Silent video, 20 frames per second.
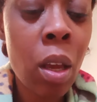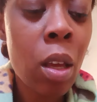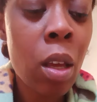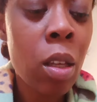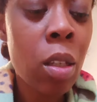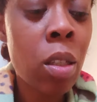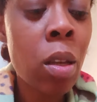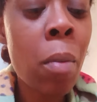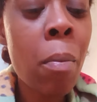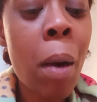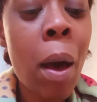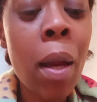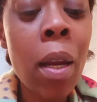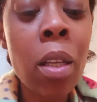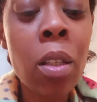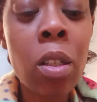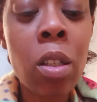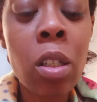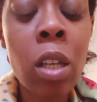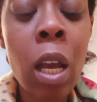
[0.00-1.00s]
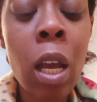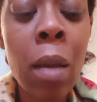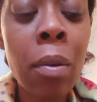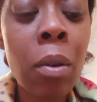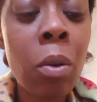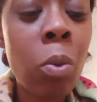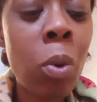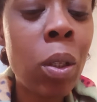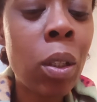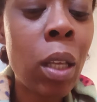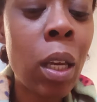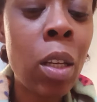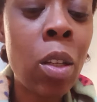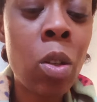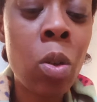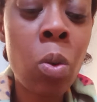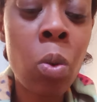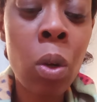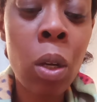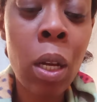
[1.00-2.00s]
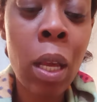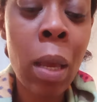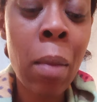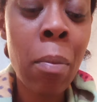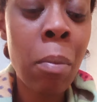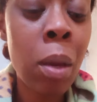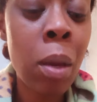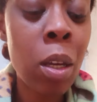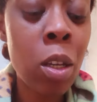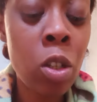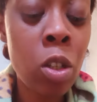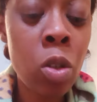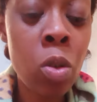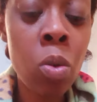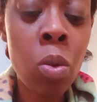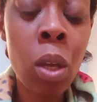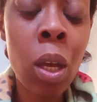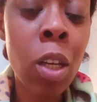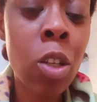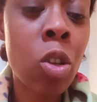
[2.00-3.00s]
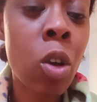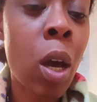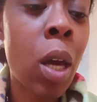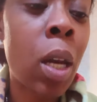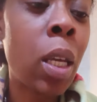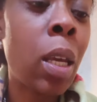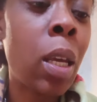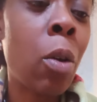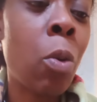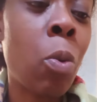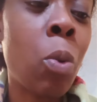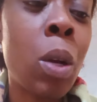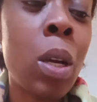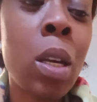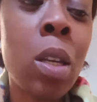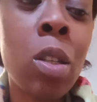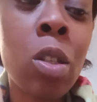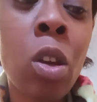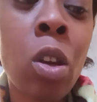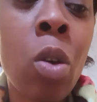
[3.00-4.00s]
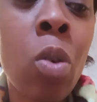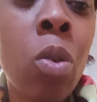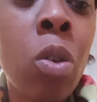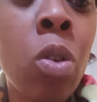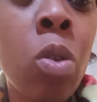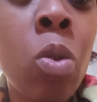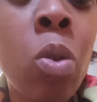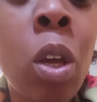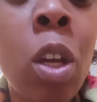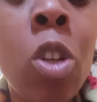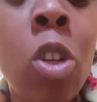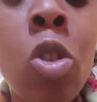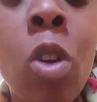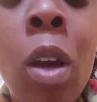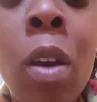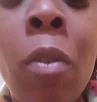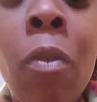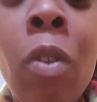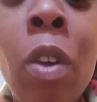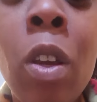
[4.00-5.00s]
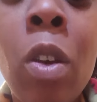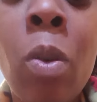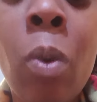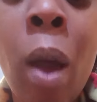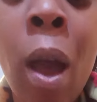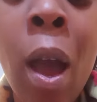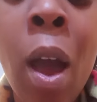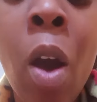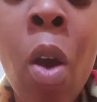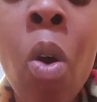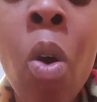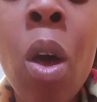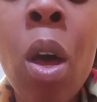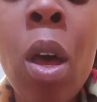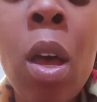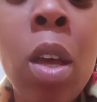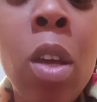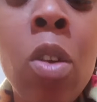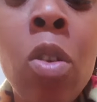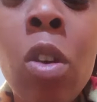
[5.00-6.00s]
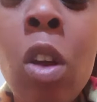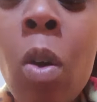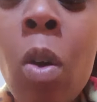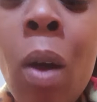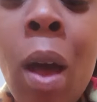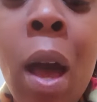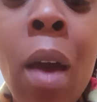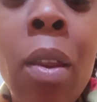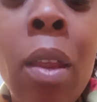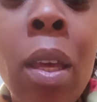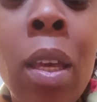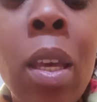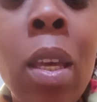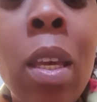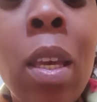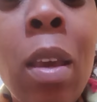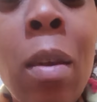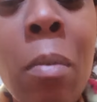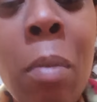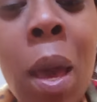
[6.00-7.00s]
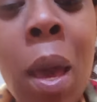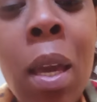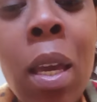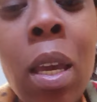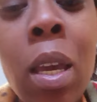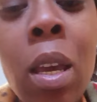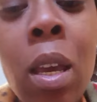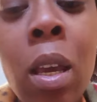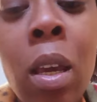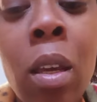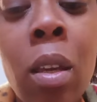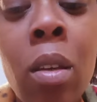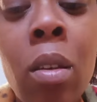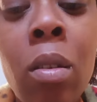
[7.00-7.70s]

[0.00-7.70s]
Somebody's ashamed of what they're doing. They miss you. They trying to get readings on you. They trying to figure out, you know, how they can get back in.